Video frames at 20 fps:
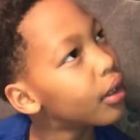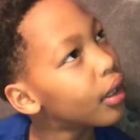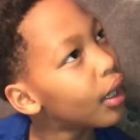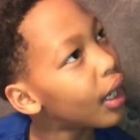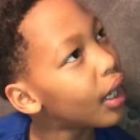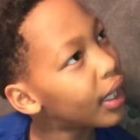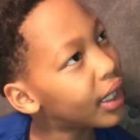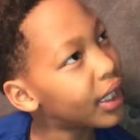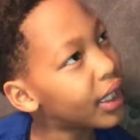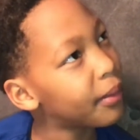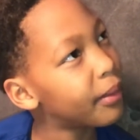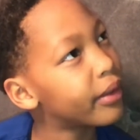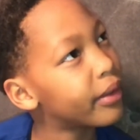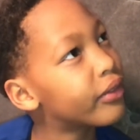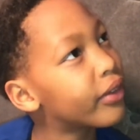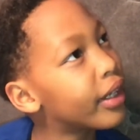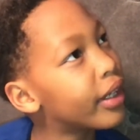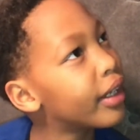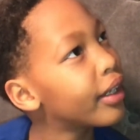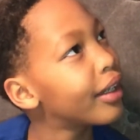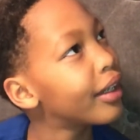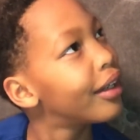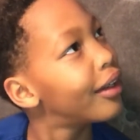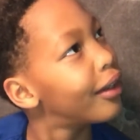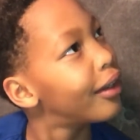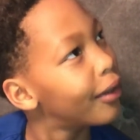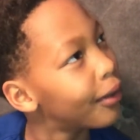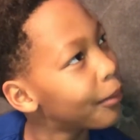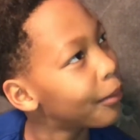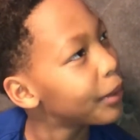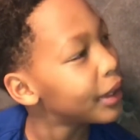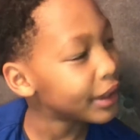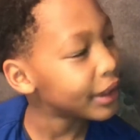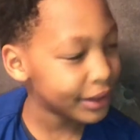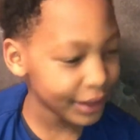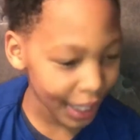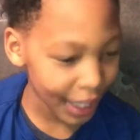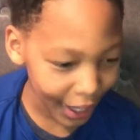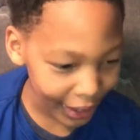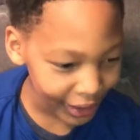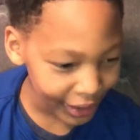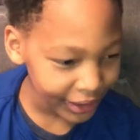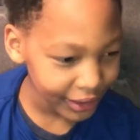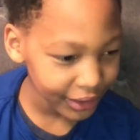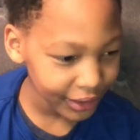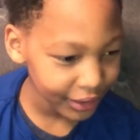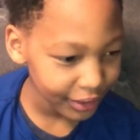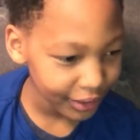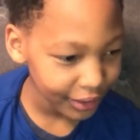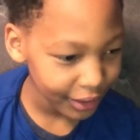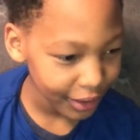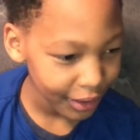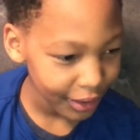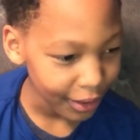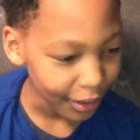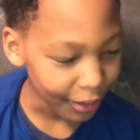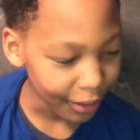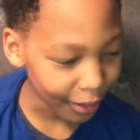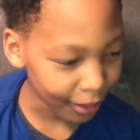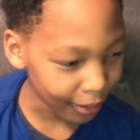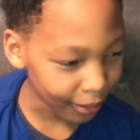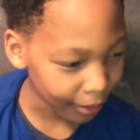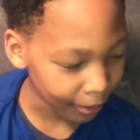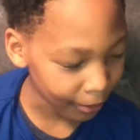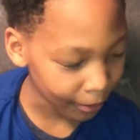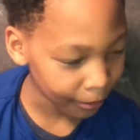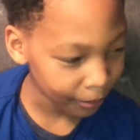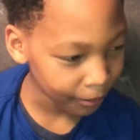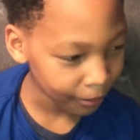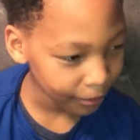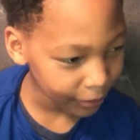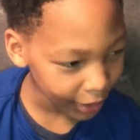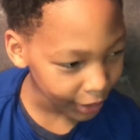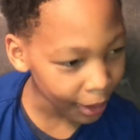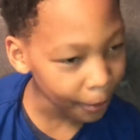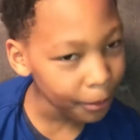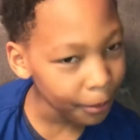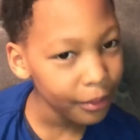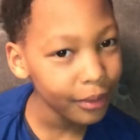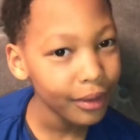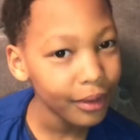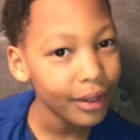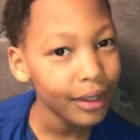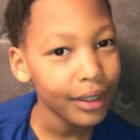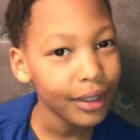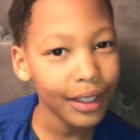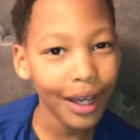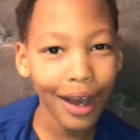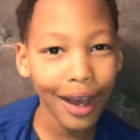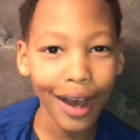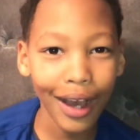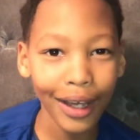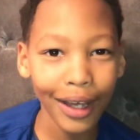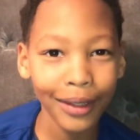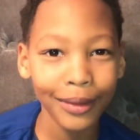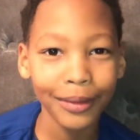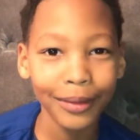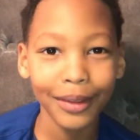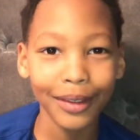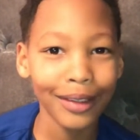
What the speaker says: I like about Trey. He's nice. Kind.